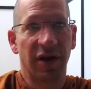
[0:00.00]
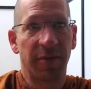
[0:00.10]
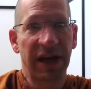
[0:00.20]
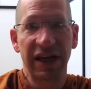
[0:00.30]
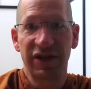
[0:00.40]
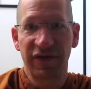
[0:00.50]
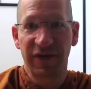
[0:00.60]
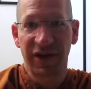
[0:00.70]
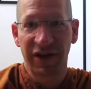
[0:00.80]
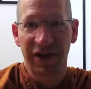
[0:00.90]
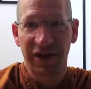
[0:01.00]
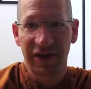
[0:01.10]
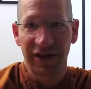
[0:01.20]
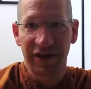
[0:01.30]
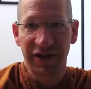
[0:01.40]
a page from the
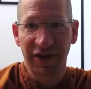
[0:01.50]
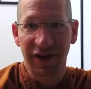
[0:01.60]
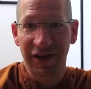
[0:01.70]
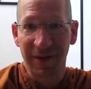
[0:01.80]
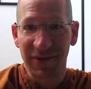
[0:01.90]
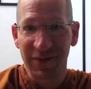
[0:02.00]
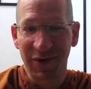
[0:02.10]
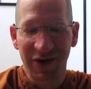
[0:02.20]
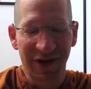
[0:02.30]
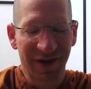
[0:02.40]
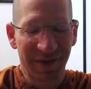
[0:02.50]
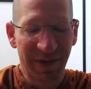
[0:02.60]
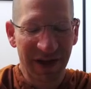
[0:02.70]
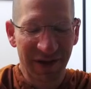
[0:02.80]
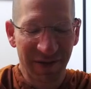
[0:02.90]
Dalai Lama's book, a
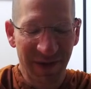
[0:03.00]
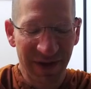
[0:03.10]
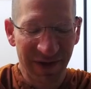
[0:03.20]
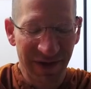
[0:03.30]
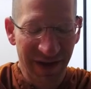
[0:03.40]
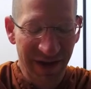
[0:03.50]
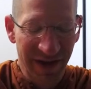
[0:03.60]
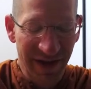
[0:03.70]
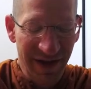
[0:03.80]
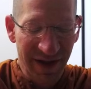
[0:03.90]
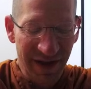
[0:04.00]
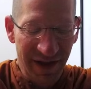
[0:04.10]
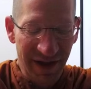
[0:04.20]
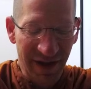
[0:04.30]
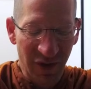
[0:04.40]
page from his
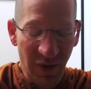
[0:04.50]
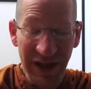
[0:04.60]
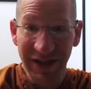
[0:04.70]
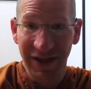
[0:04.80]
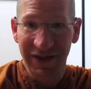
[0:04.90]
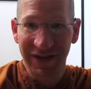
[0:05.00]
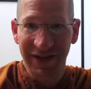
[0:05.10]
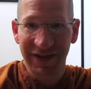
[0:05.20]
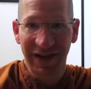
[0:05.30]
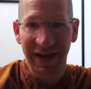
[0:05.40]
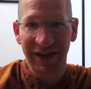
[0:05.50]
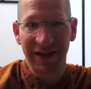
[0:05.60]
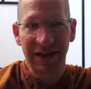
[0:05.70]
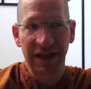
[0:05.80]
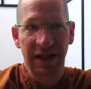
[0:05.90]
the way he does things,
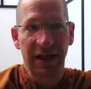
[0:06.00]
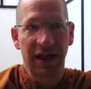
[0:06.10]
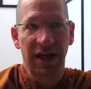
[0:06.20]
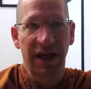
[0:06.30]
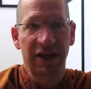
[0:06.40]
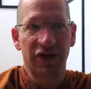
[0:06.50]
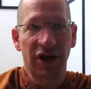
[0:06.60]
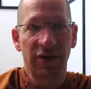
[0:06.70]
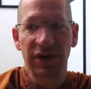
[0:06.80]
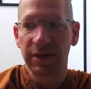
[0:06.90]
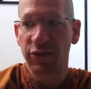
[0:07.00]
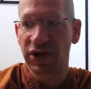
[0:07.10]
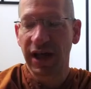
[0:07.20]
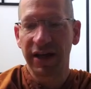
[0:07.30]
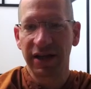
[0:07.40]
and try to really
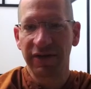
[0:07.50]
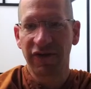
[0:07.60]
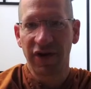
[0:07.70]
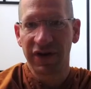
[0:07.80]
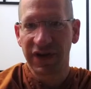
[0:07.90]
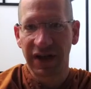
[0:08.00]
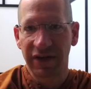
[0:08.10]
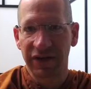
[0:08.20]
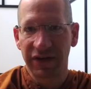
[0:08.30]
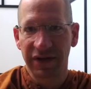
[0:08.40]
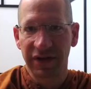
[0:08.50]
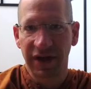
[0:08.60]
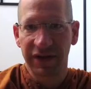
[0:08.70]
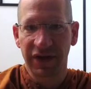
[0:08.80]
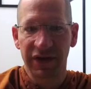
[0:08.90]
bring that in for ourselves.
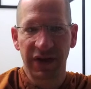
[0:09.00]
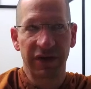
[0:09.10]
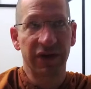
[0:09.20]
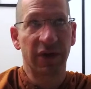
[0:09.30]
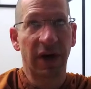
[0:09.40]
Ask ourselves,